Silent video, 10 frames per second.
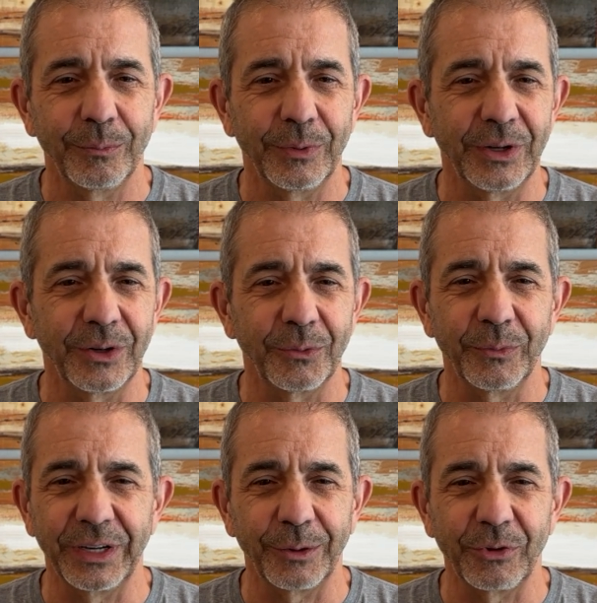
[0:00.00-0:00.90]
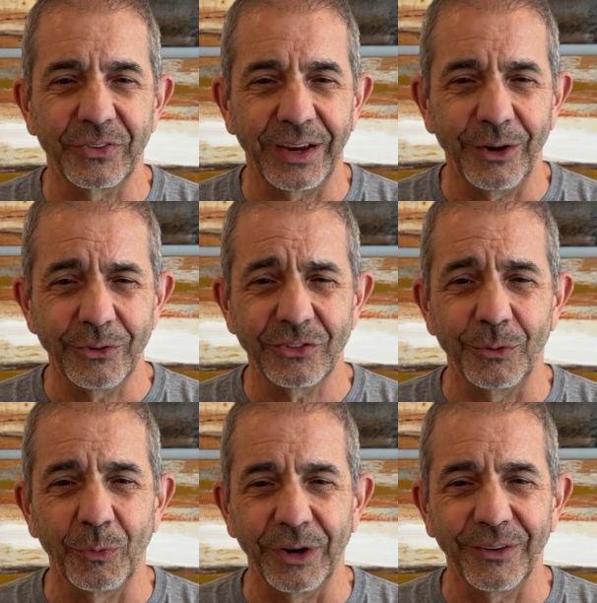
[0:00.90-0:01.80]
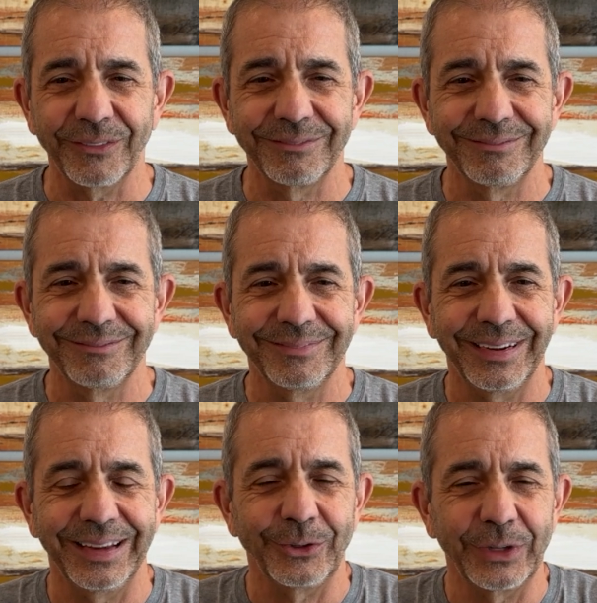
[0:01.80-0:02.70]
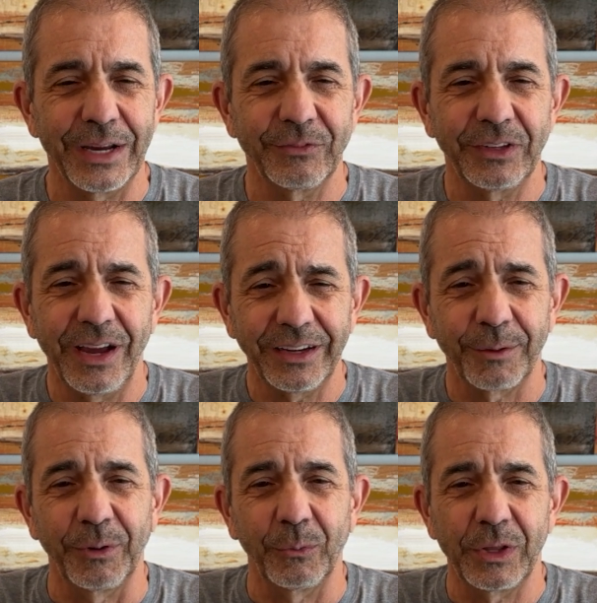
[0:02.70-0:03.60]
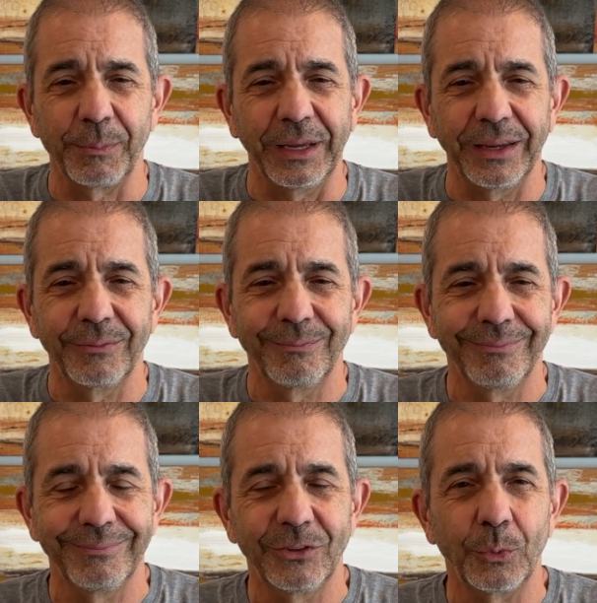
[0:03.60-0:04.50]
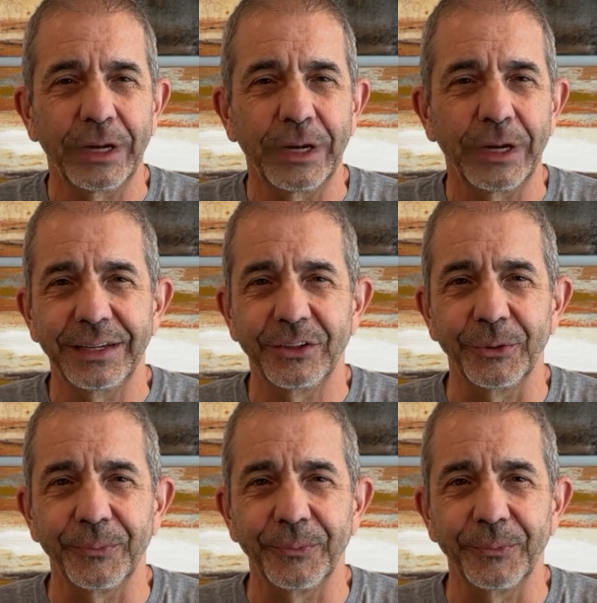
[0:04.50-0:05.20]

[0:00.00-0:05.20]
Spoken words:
But when I was out somewhere, I don't have the document with me. So what can I do?